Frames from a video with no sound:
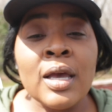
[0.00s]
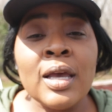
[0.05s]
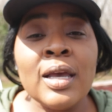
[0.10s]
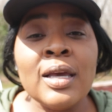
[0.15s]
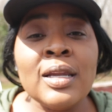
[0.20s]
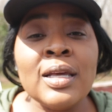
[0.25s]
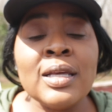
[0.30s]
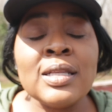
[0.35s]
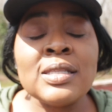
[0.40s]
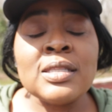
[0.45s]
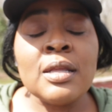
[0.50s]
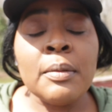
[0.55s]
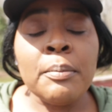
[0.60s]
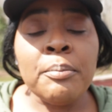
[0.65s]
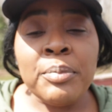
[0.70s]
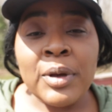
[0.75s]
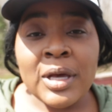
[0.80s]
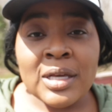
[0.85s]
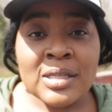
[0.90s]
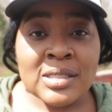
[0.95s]
It is the
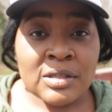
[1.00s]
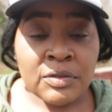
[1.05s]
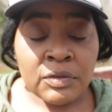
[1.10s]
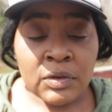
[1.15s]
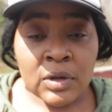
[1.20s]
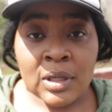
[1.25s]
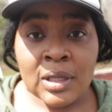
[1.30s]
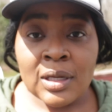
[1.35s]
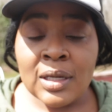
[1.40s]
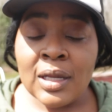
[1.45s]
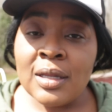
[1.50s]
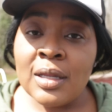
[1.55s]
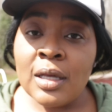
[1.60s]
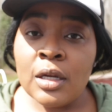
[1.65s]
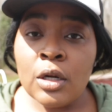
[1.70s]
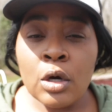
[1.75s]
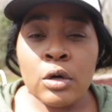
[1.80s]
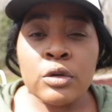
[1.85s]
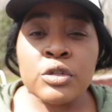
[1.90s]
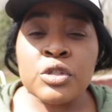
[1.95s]
best feeling. And
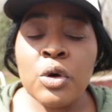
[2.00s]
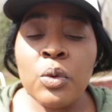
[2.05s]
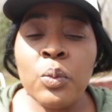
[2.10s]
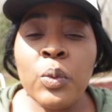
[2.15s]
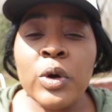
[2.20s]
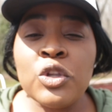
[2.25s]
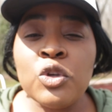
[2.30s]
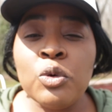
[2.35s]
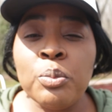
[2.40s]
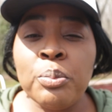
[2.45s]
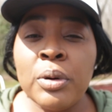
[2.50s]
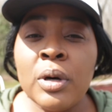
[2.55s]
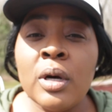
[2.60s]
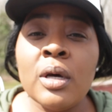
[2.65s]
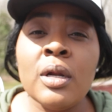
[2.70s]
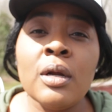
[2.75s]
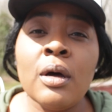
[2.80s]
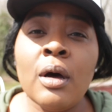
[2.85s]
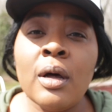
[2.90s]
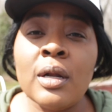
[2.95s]
then also when you
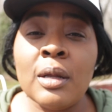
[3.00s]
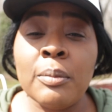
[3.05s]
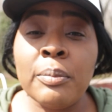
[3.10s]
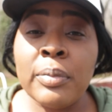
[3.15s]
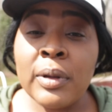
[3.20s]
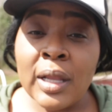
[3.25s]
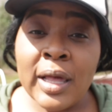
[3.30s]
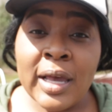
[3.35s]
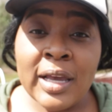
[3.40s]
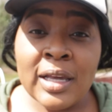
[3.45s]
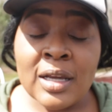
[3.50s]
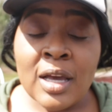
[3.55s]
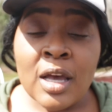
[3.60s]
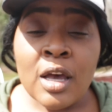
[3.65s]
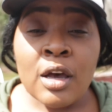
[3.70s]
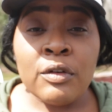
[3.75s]
put it on a plate